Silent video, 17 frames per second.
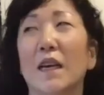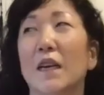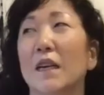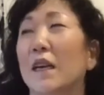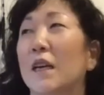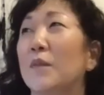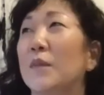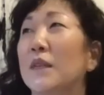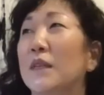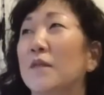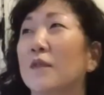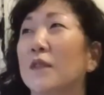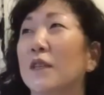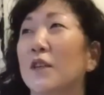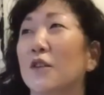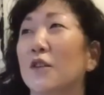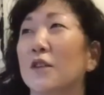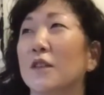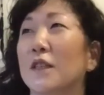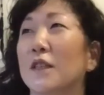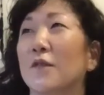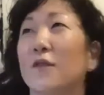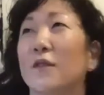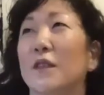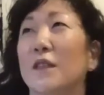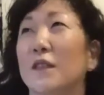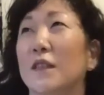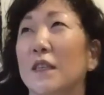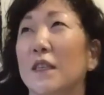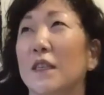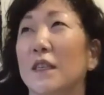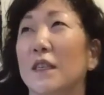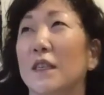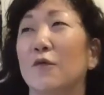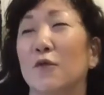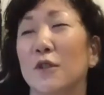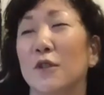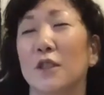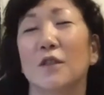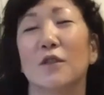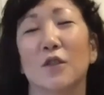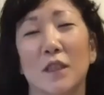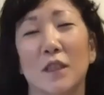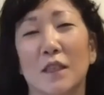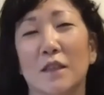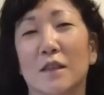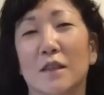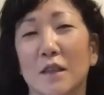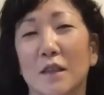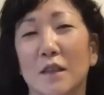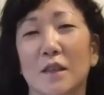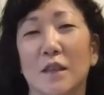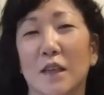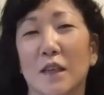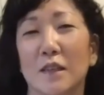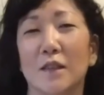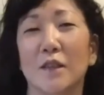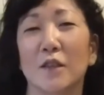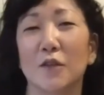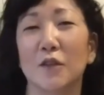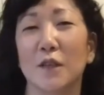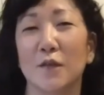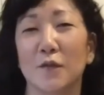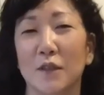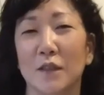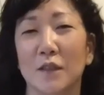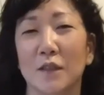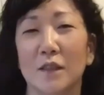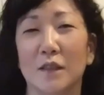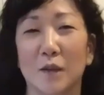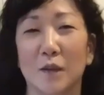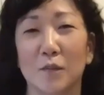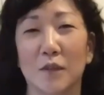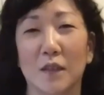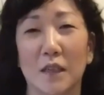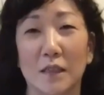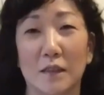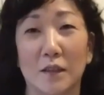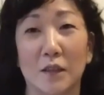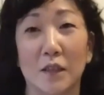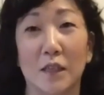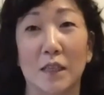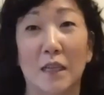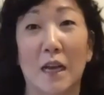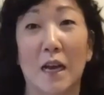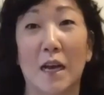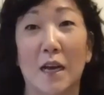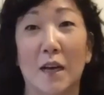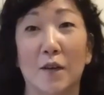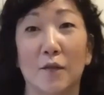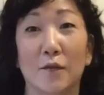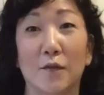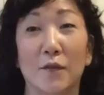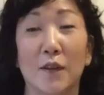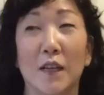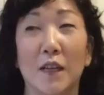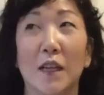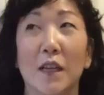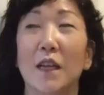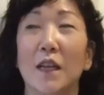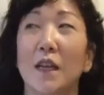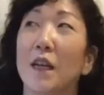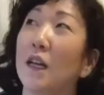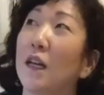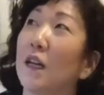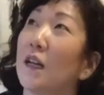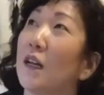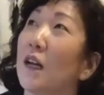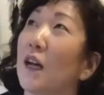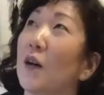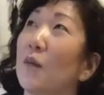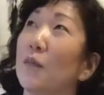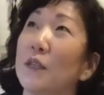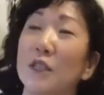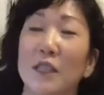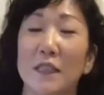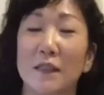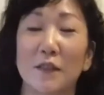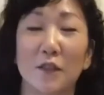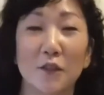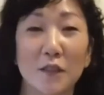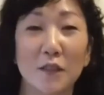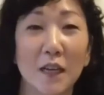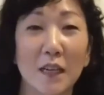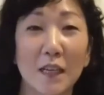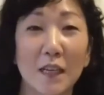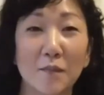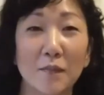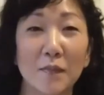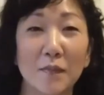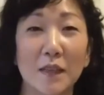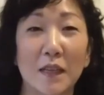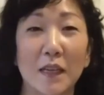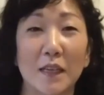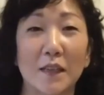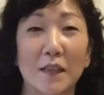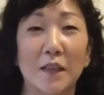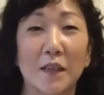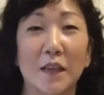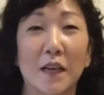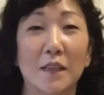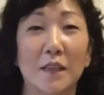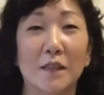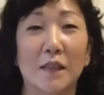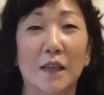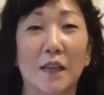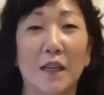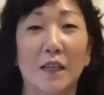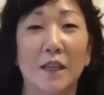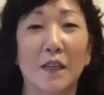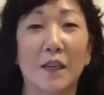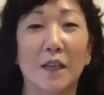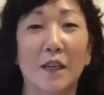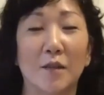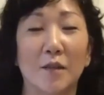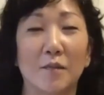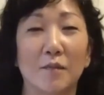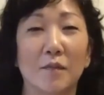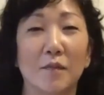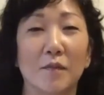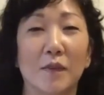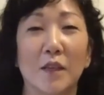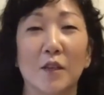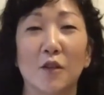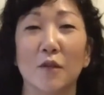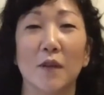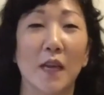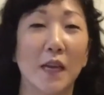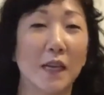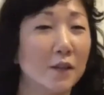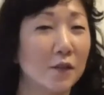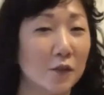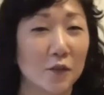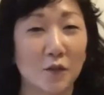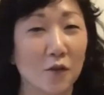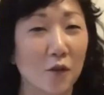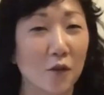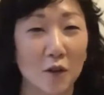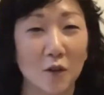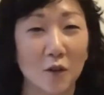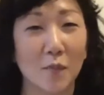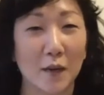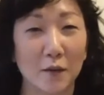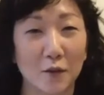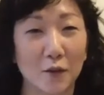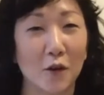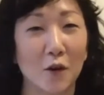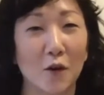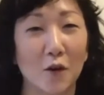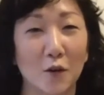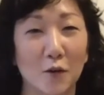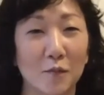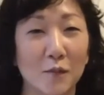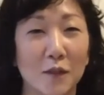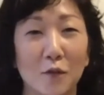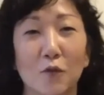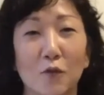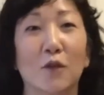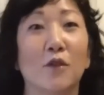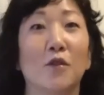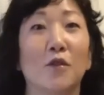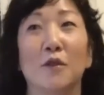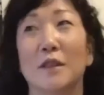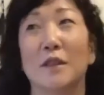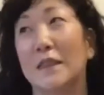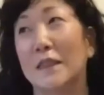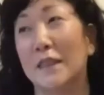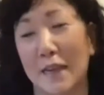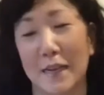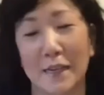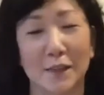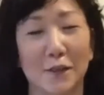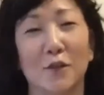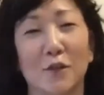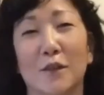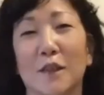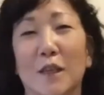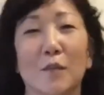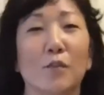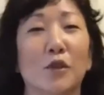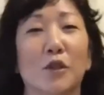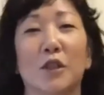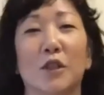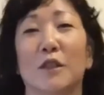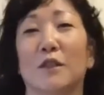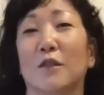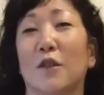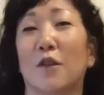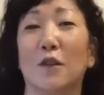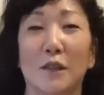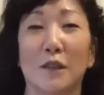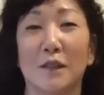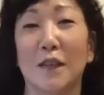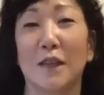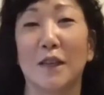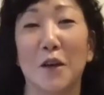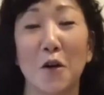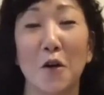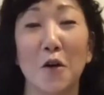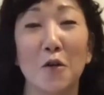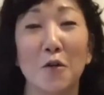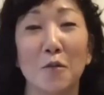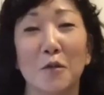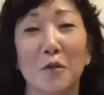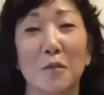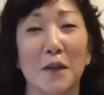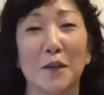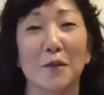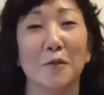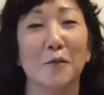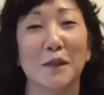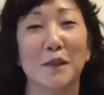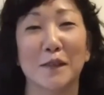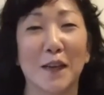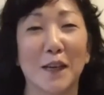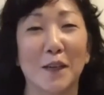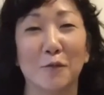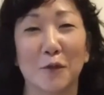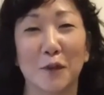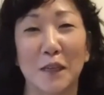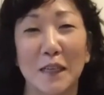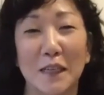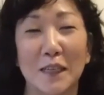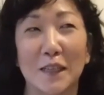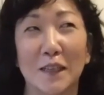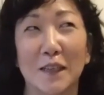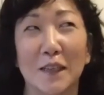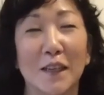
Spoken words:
I mean, there are definitely, if we're just looking at sun signs, there are definitely some signs that are going to have a much easier time. Like I'd say, cancers are all about the home. The North Node is in Cancer. It's like pushing us all to stay home no matter what sign we're in.